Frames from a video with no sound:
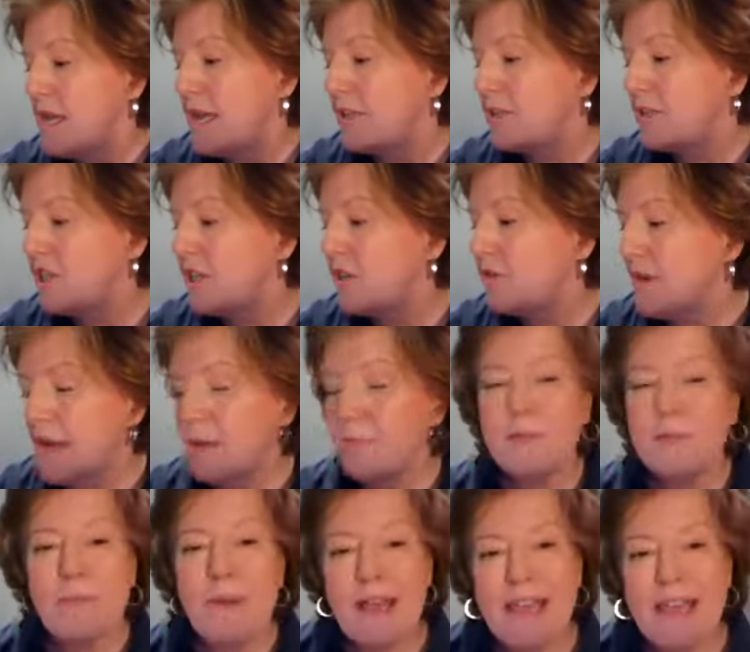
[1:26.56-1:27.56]
And she
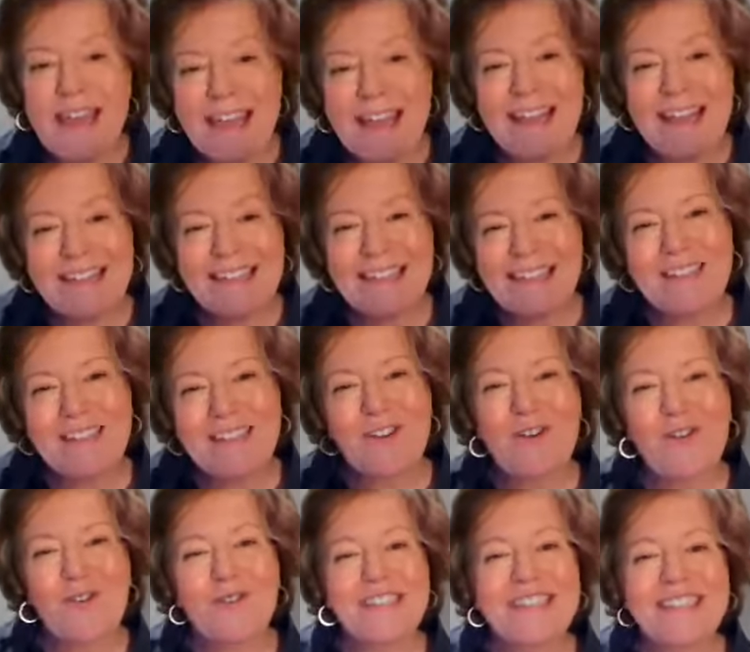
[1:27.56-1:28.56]
grabs my hand and
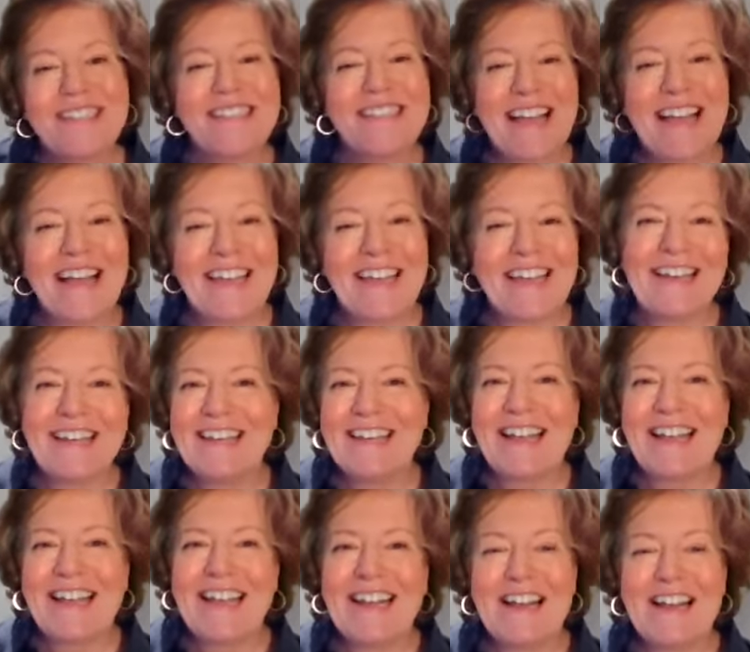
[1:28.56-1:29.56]
holds it tight,
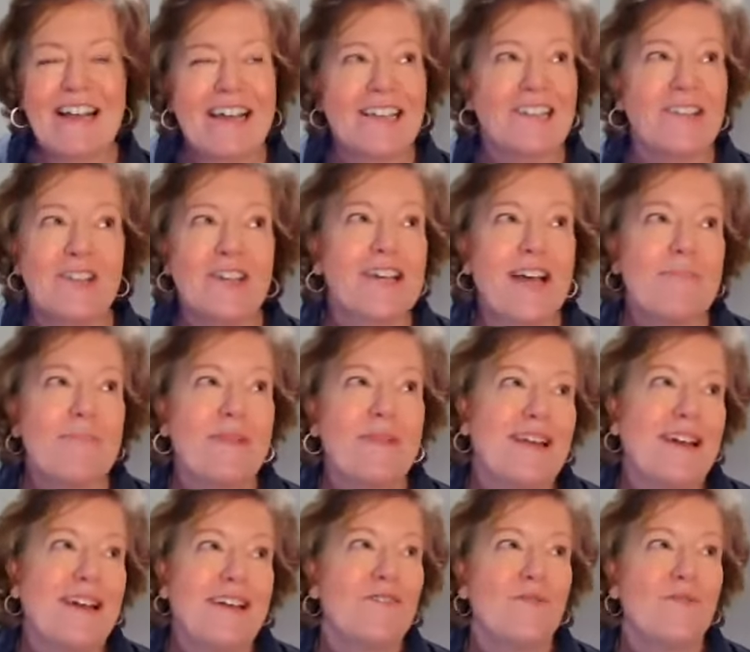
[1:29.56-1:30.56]
and I look up
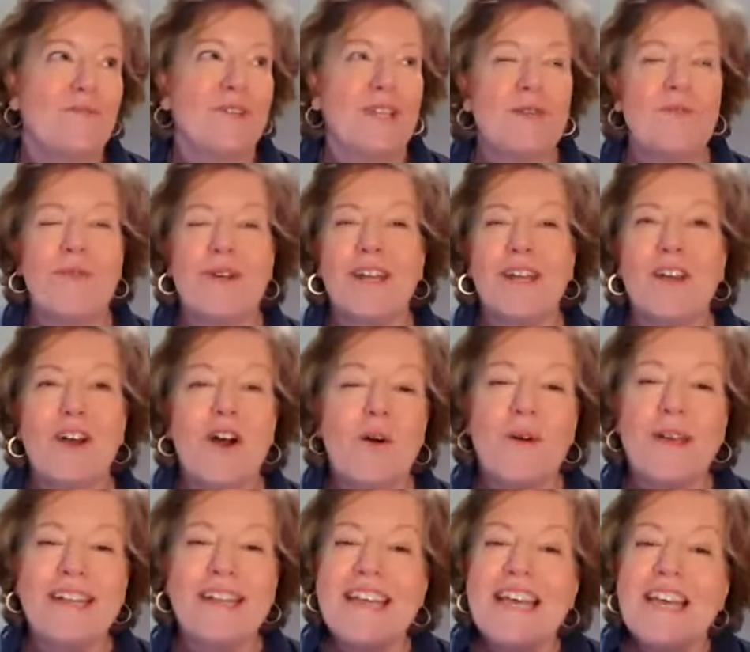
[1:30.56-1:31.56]
and I don't really want to
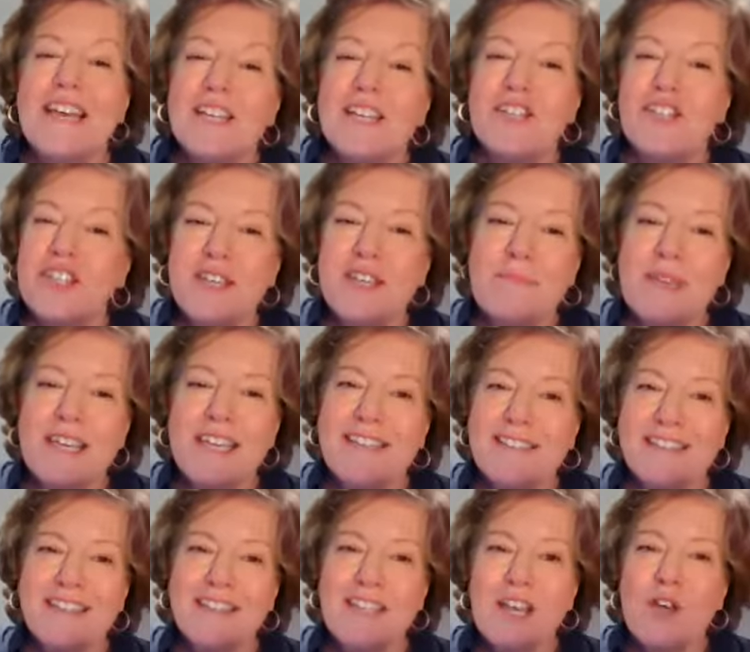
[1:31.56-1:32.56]
go. And she
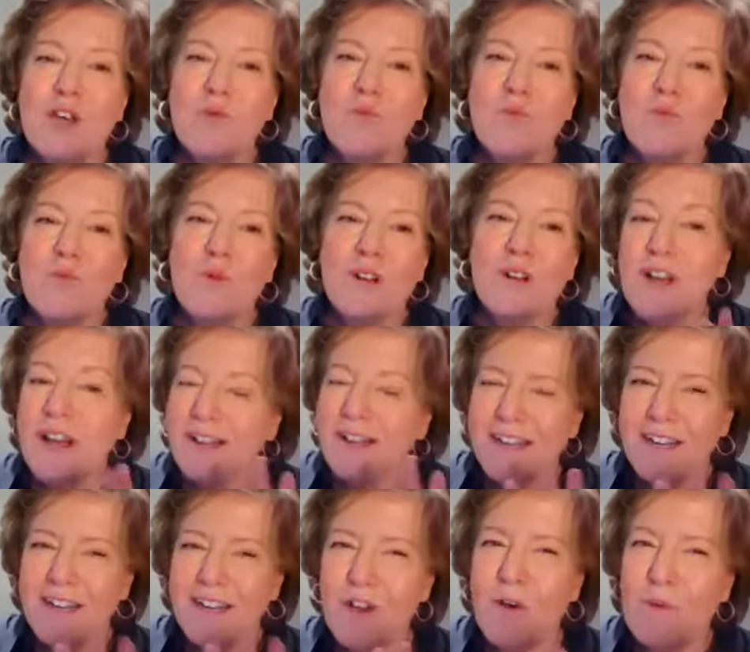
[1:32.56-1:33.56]
means we're not
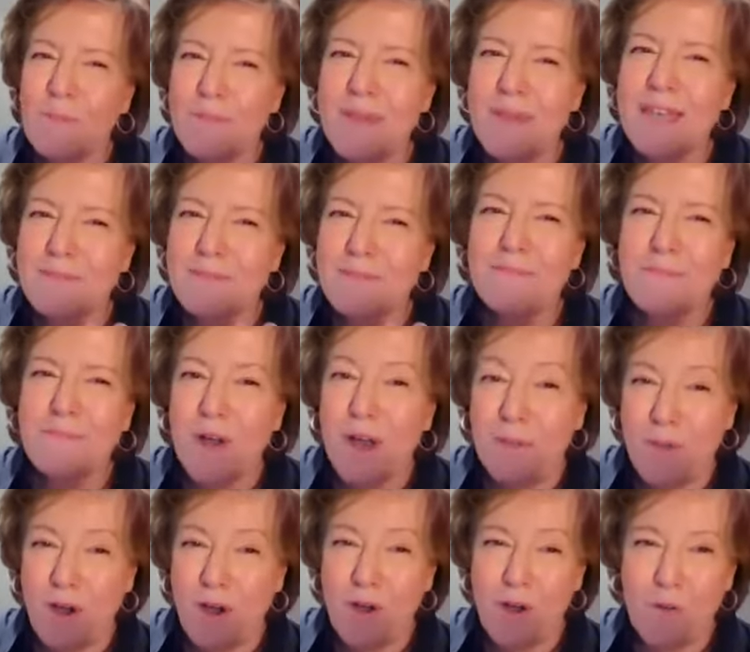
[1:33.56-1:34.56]
going to go meet
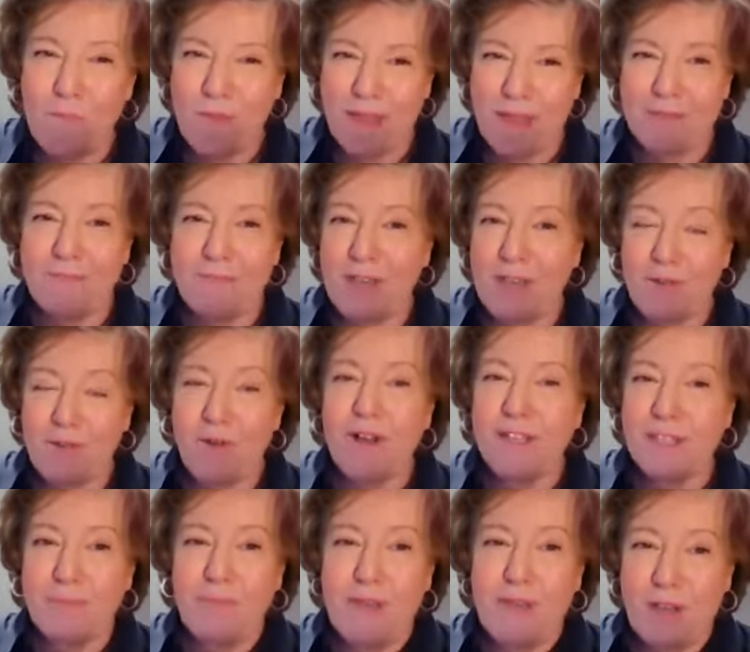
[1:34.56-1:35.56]
Bob Hope and Bing
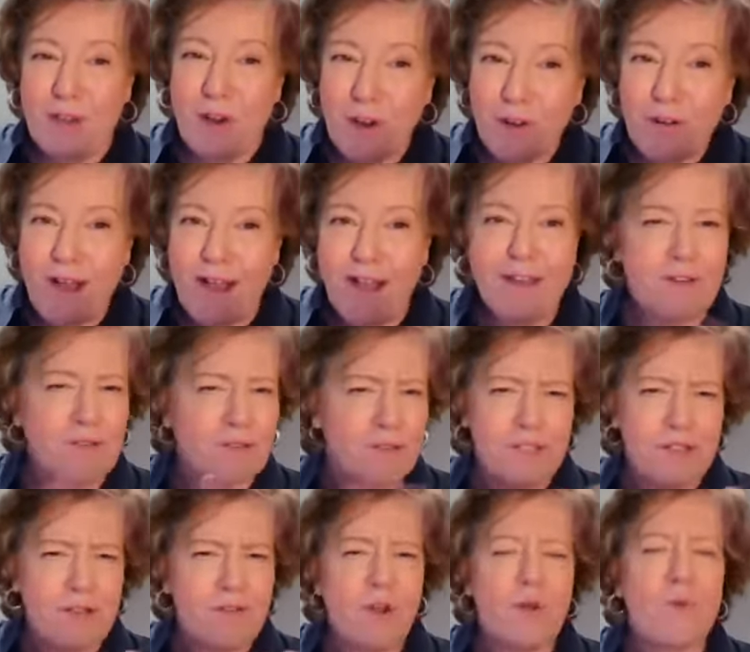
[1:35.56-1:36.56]
Crosby, her
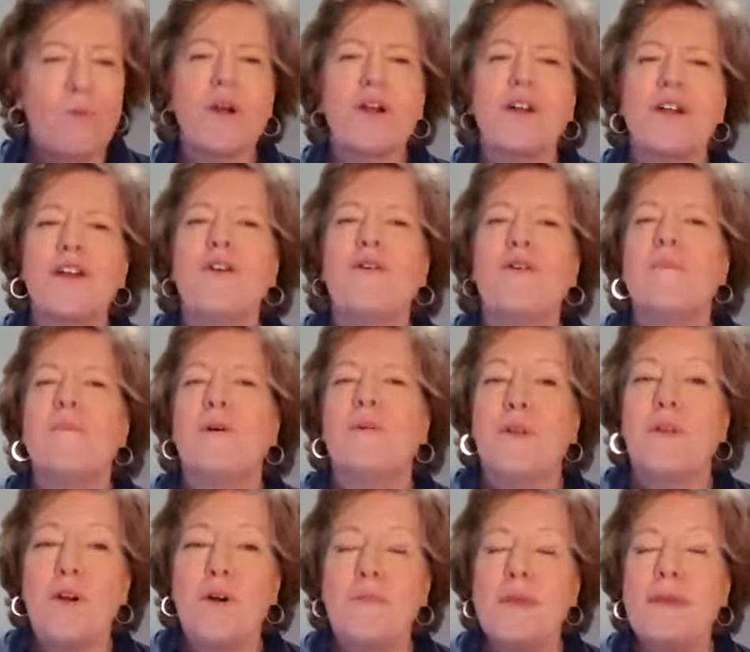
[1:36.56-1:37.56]
idols. No, we're going to
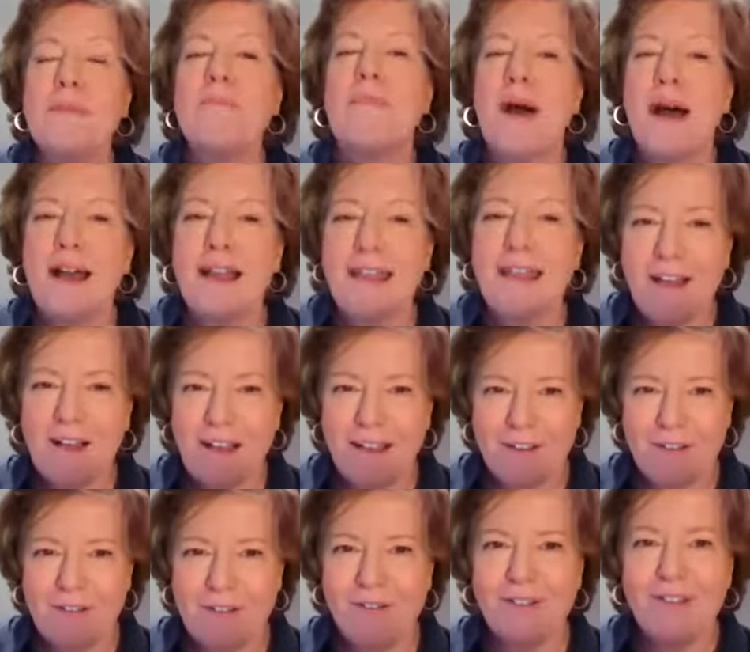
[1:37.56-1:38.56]
go meet my
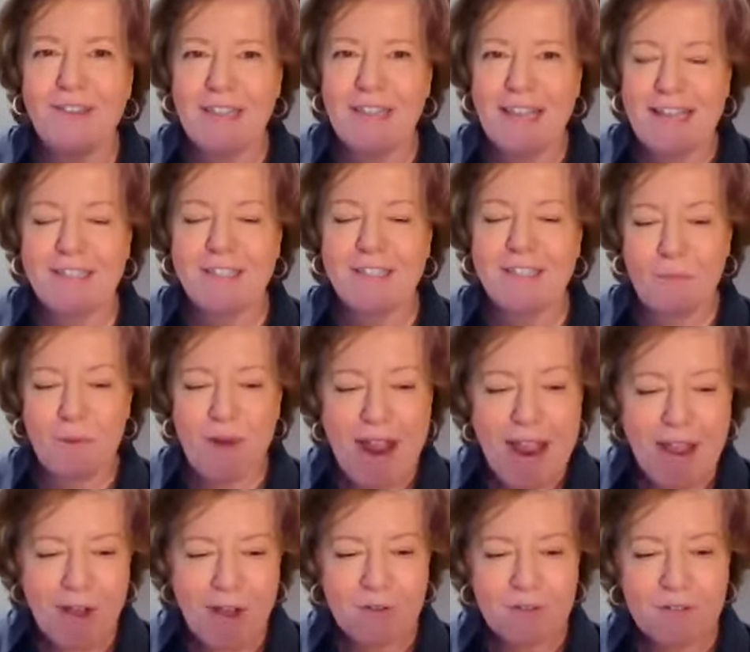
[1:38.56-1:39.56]
idol, Les
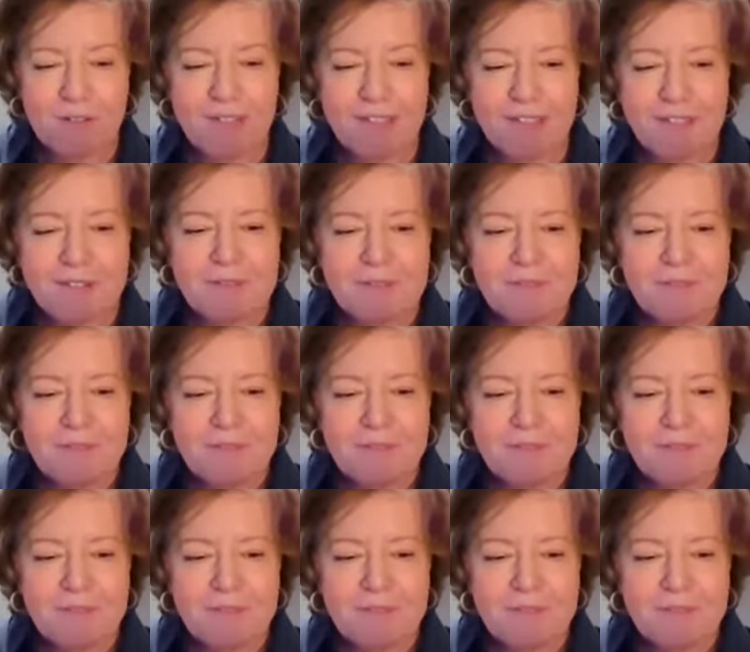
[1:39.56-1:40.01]
Brown.